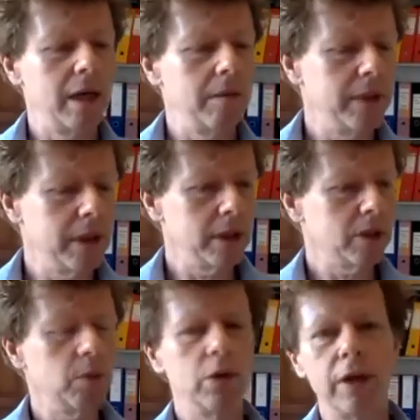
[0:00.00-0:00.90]
But
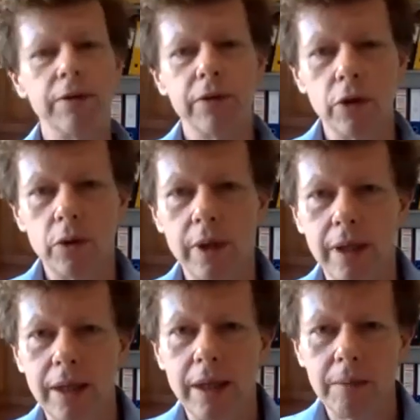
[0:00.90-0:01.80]
this will give you,
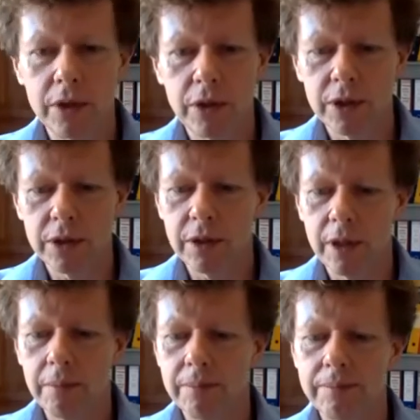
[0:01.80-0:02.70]
let me just,
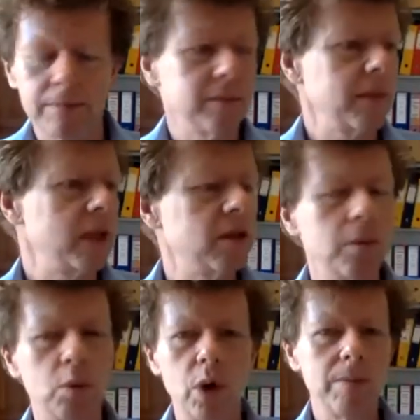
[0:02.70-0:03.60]
it's a
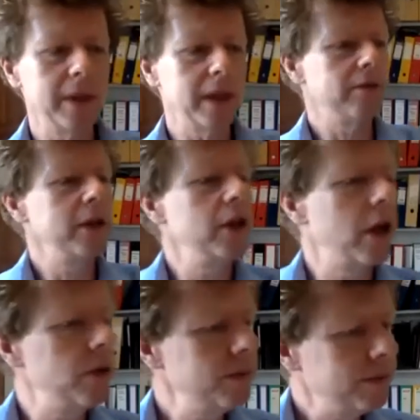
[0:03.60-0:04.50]
1-minute
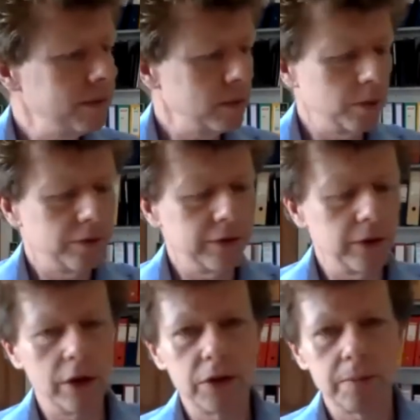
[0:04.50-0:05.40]
video
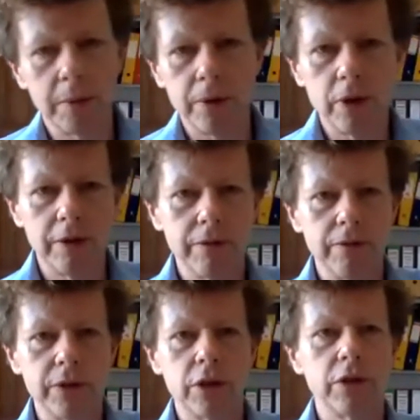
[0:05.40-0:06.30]
for those people who
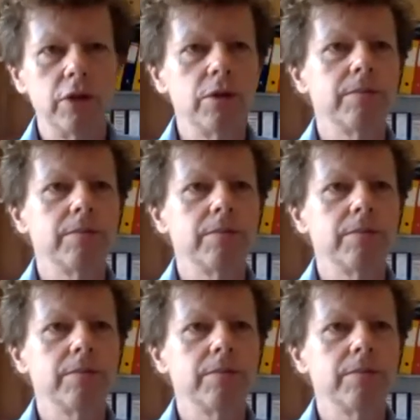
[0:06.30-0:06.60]
visited.